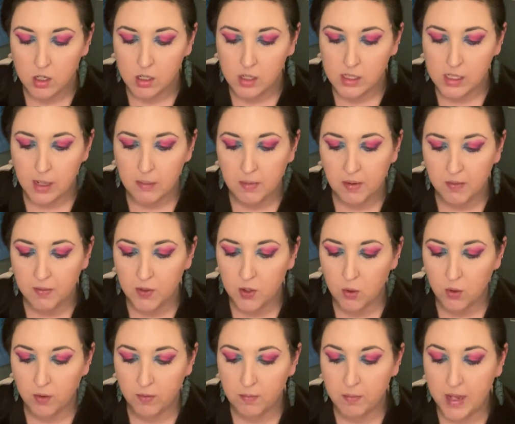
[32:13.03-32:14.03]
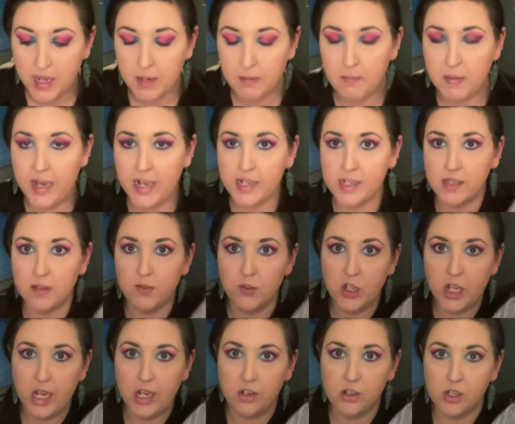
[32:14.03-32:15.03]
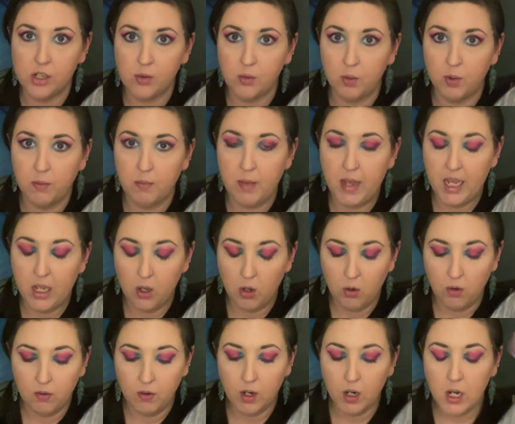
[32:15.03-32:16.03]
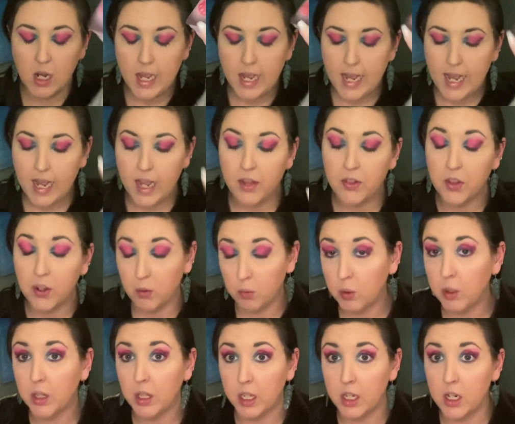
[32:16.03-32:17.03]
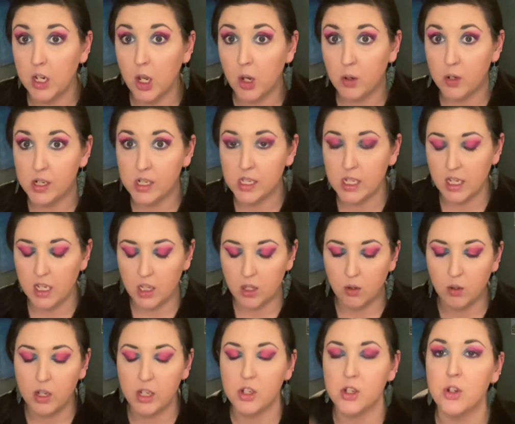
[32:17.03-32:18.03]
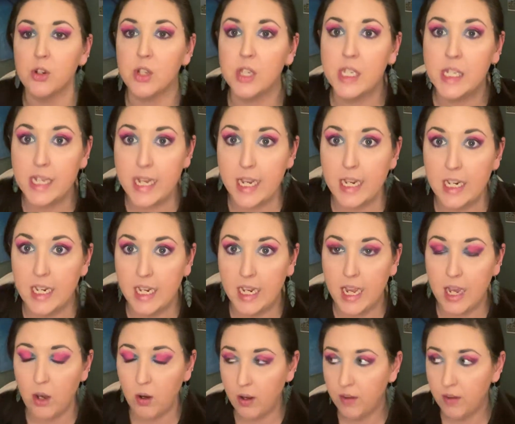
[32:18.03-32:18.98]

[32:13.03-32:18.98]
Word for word: Some of you have made massive changes with makeover and they're really noticing you because you're standing out.